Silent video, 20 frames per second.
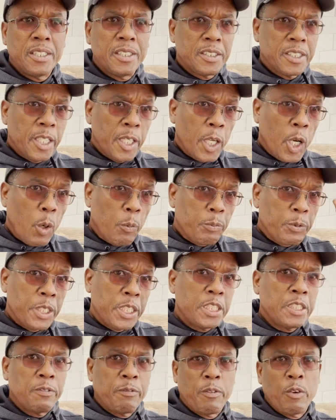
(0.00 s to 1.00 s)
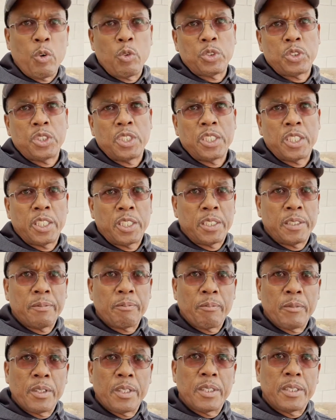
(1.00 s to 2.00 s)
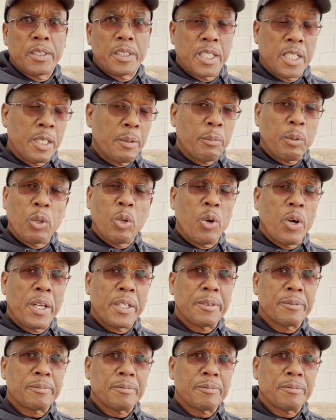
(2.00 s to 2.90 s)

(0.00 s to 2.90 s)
to help these folks get employed.